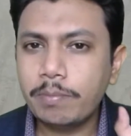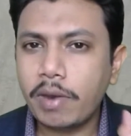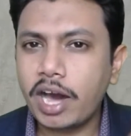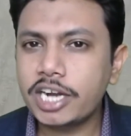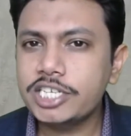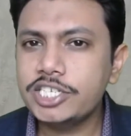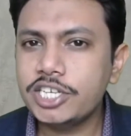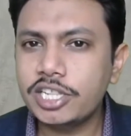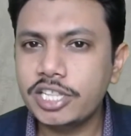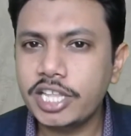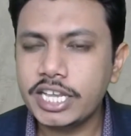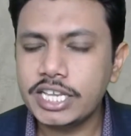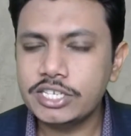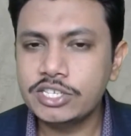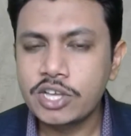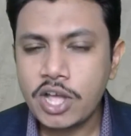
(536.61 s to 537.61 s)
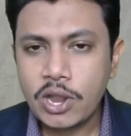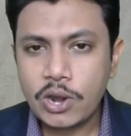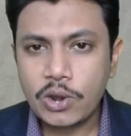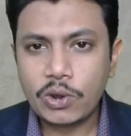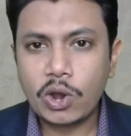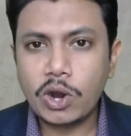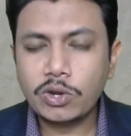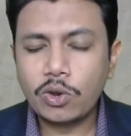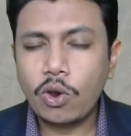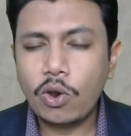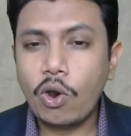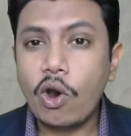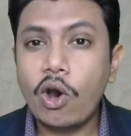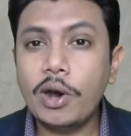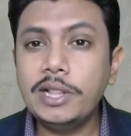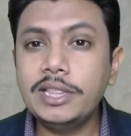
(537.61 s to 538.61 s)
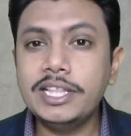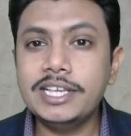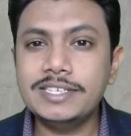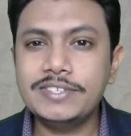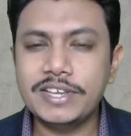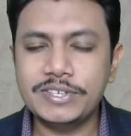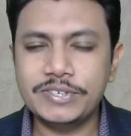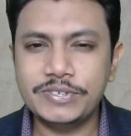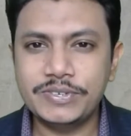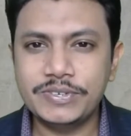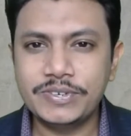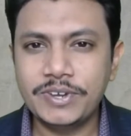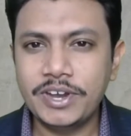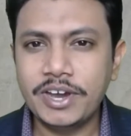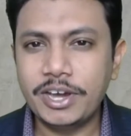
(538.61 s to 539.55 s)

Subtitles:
partial things, not all these things.